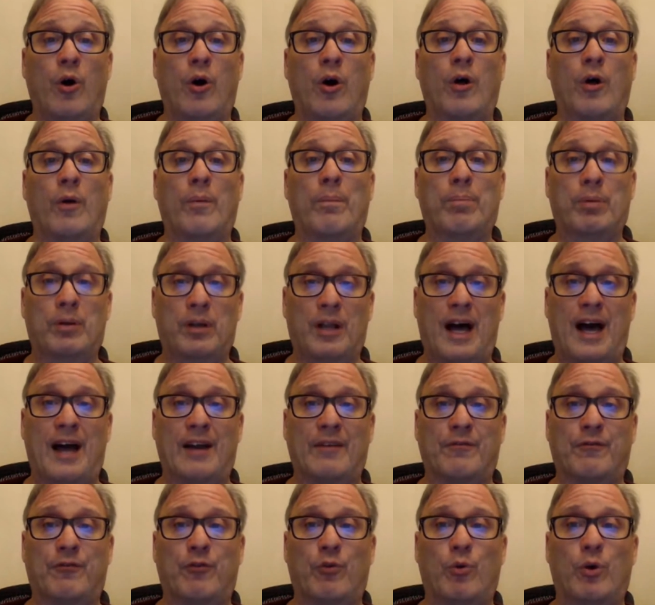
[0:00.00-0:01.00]
all
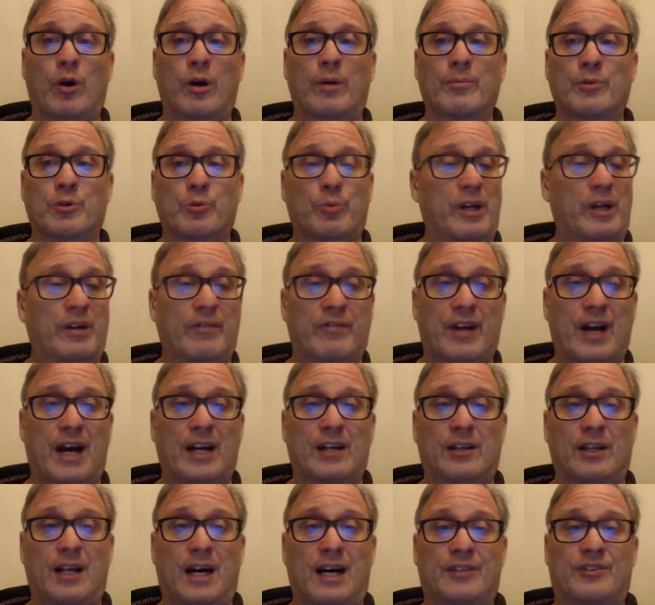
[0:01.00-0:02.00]
platforms. We have
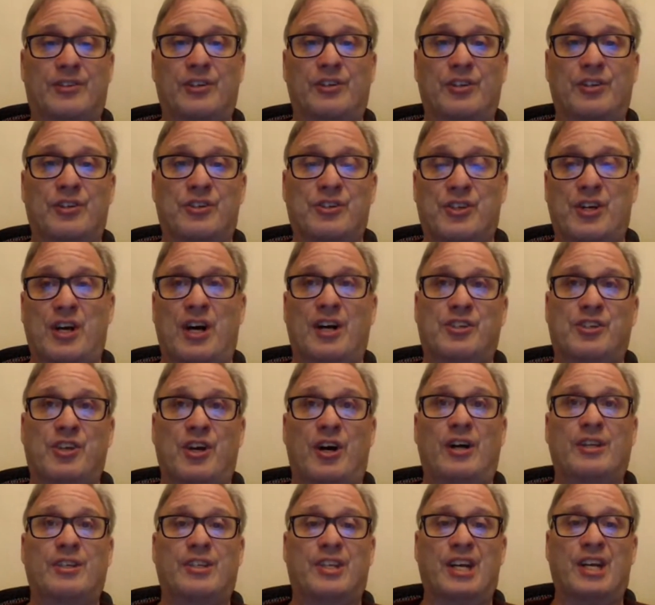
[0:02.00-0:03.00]
got a lot to discuss
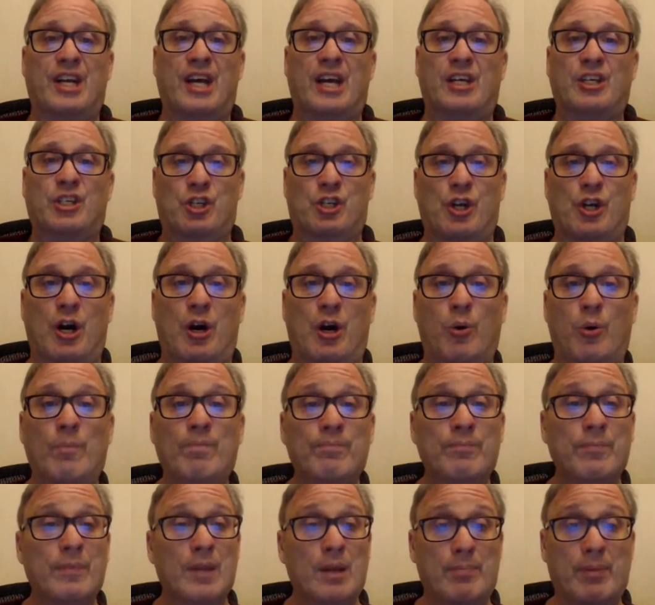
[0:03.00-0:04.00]
on today's
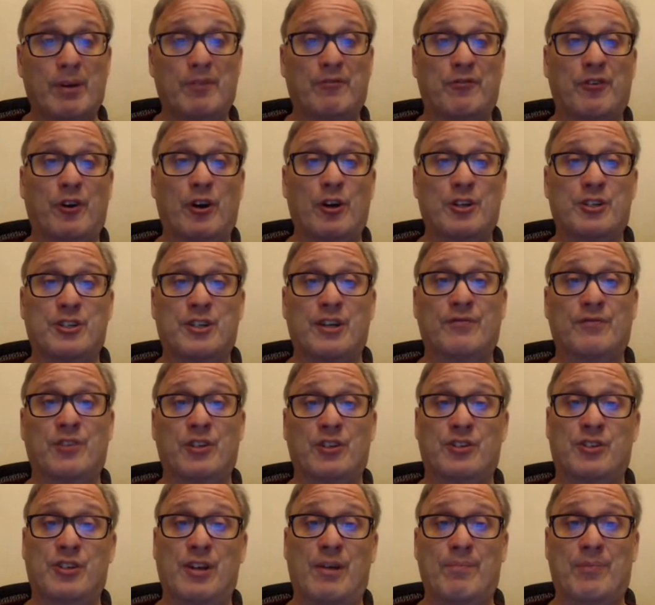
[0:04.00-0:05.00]
show, but first,
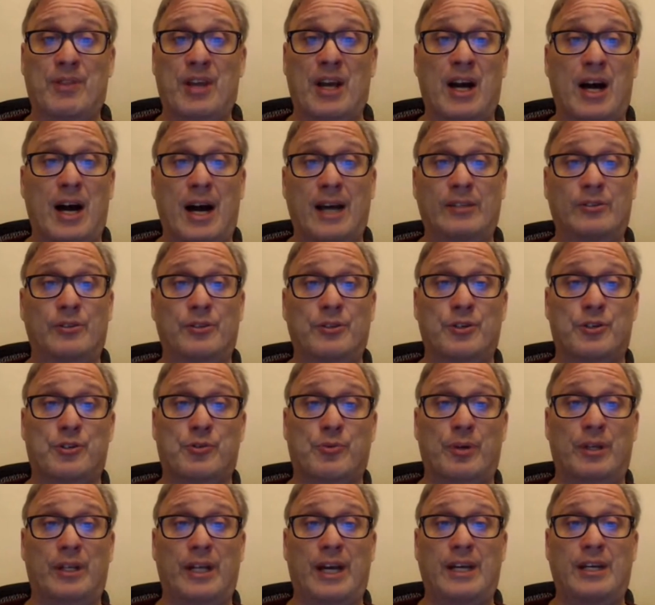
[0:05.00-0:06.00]
if there's something
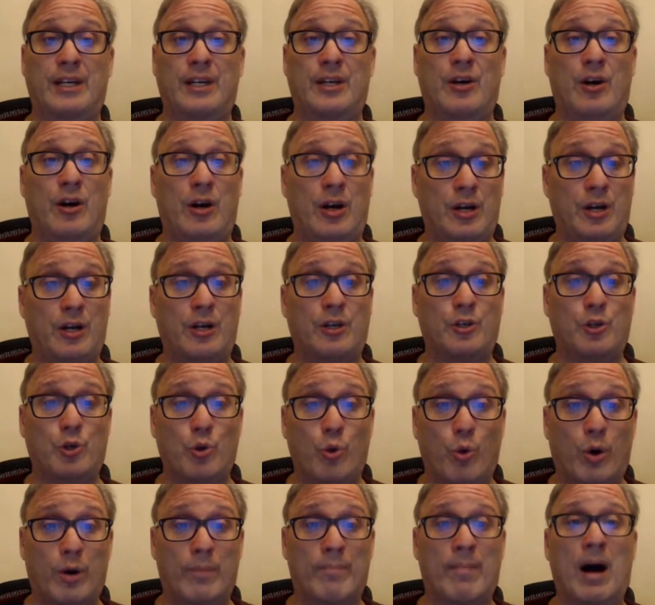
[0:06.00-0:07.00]
Islanders related on
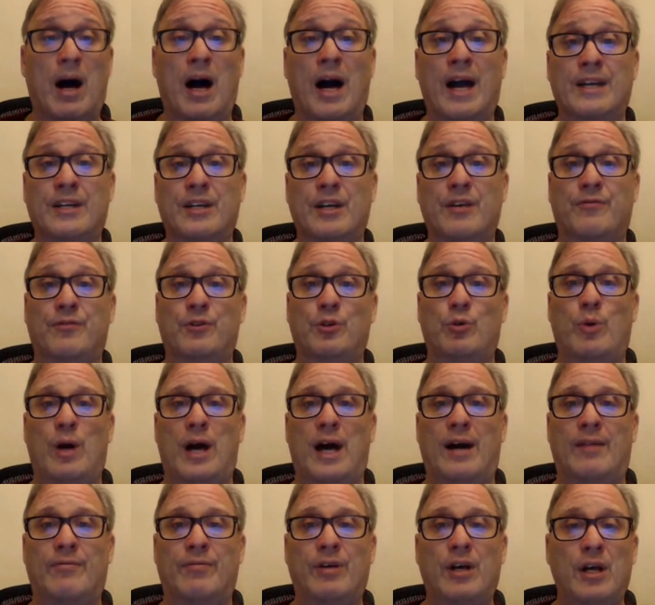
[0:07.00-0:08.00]
your mind, if you
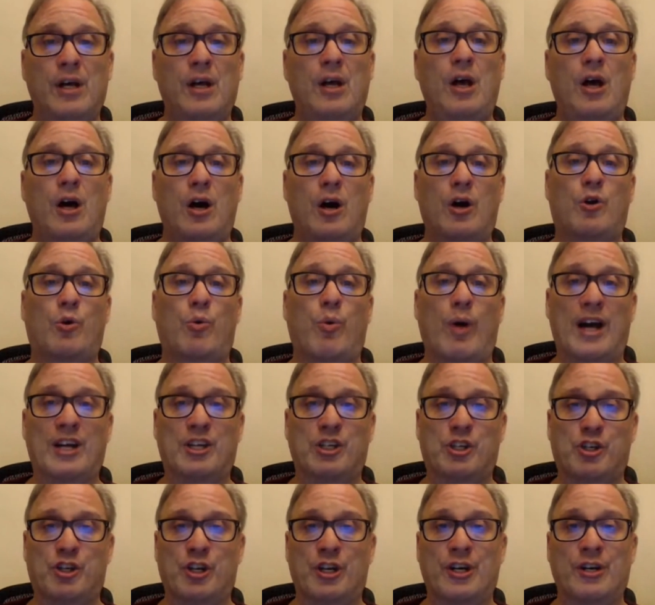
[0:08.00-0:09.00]
have a
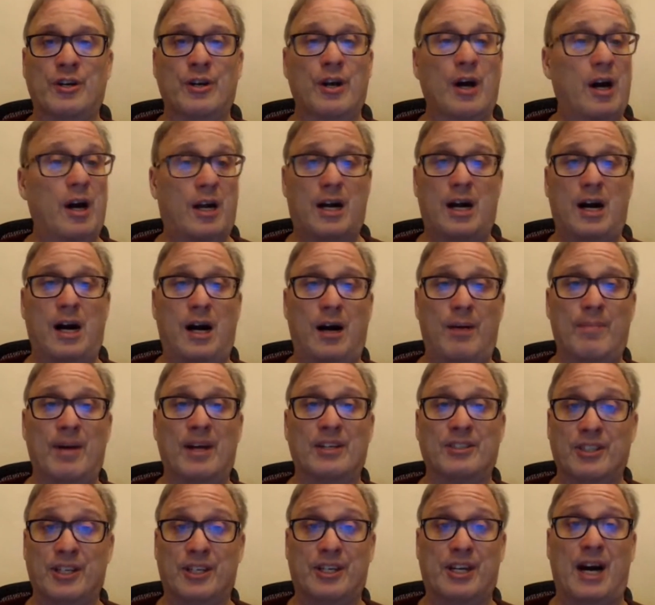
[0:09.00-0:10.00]
question, a
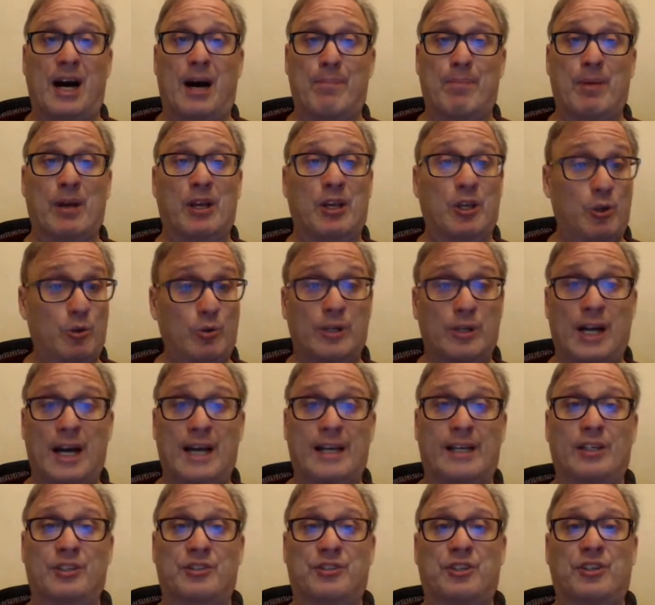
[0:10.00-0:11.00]
comment, a topic you'd
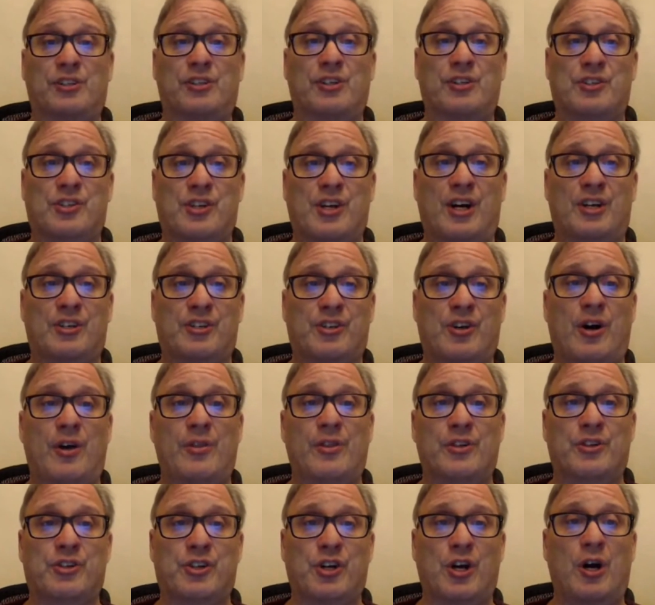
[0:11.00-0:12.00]
like us to discuss
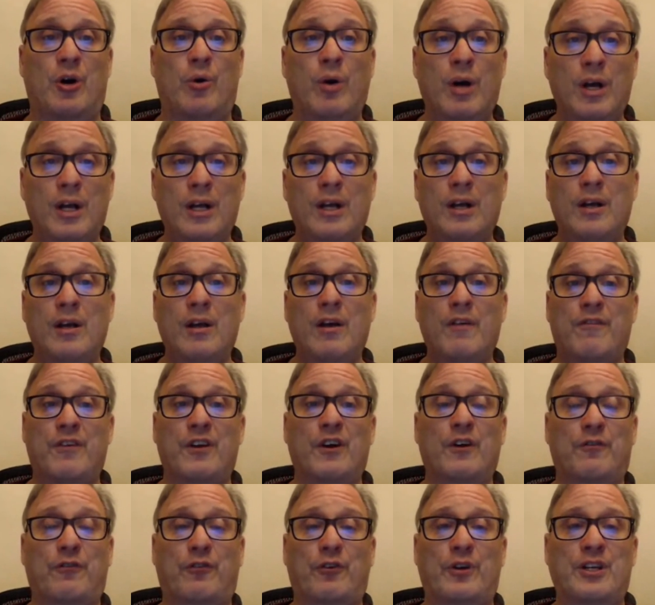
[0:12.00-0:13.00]
on the show,
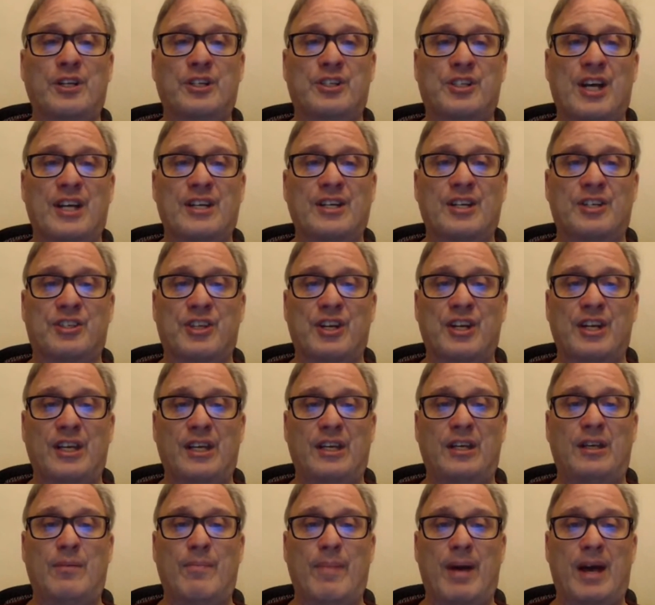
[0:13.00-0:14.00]
feel free to send us an
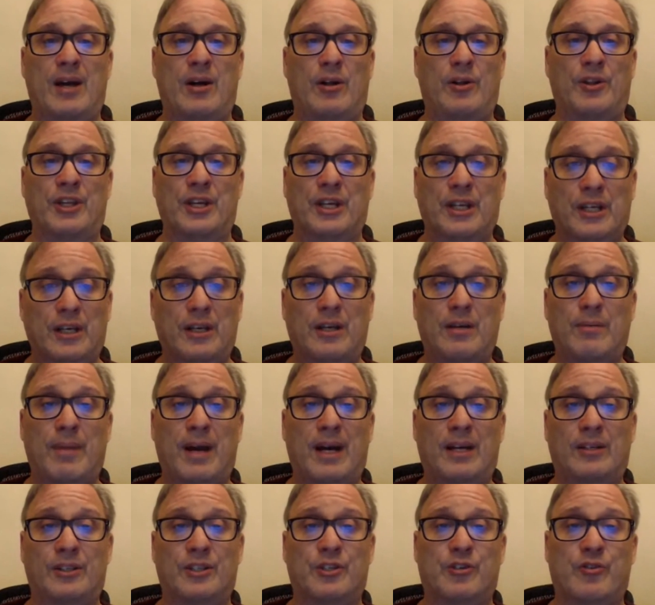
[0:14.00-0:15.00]
email. The
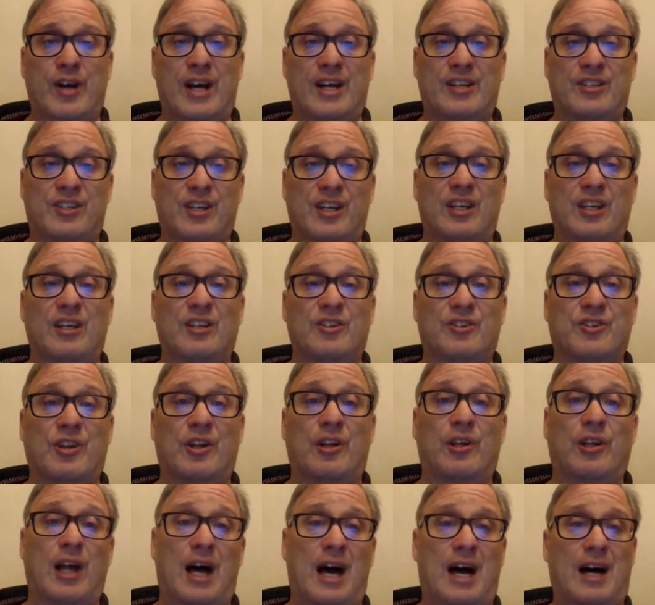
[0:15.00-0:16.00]
email address is
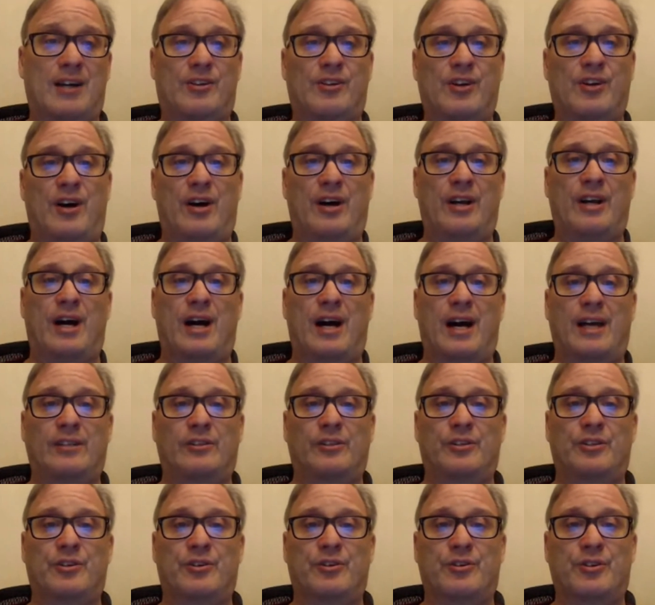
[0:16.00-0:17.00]

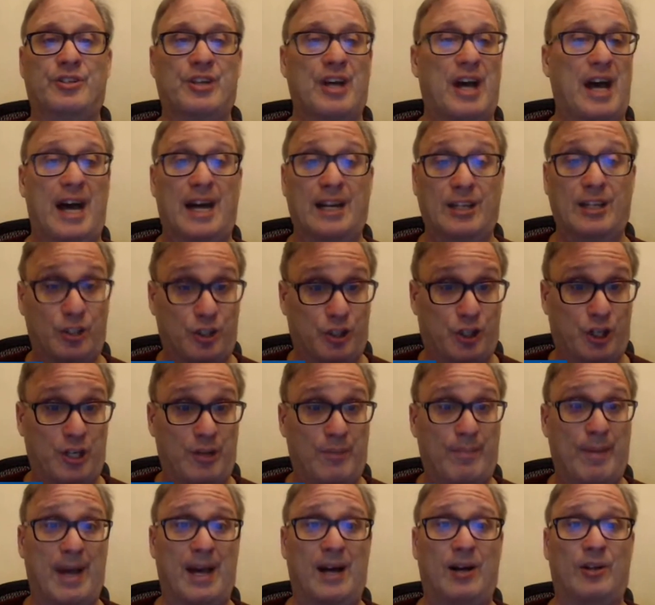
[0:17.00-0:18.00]

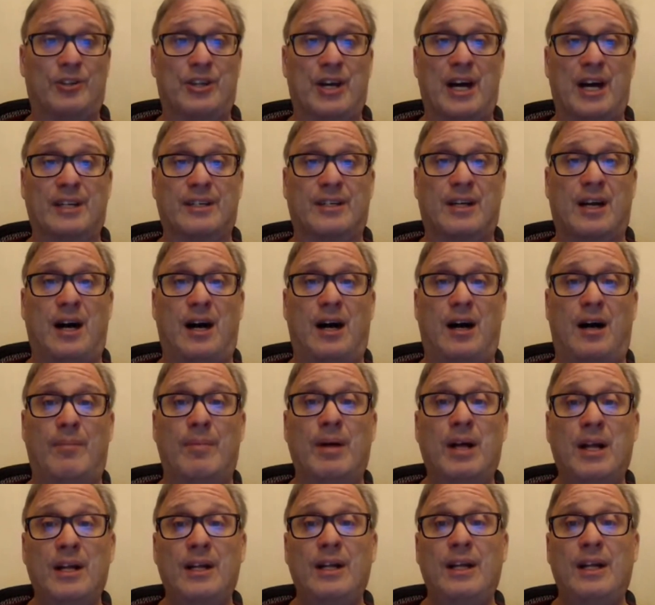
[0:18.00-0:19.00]

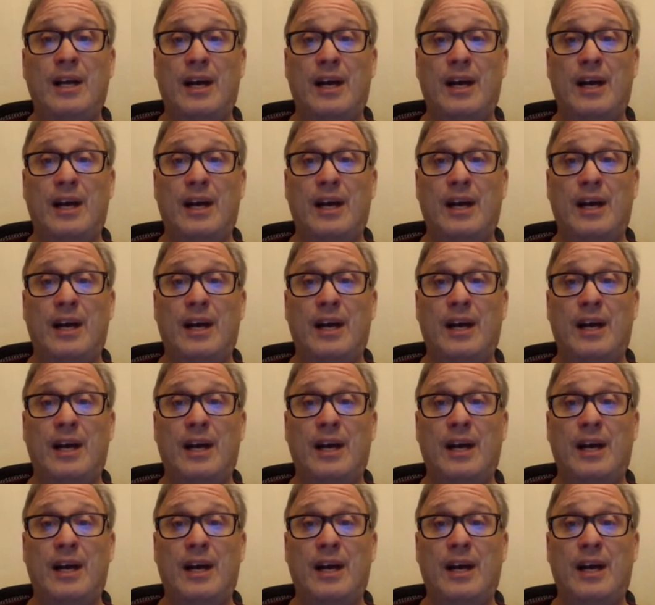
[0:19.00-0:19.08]
lockedonislanders@gmail.com.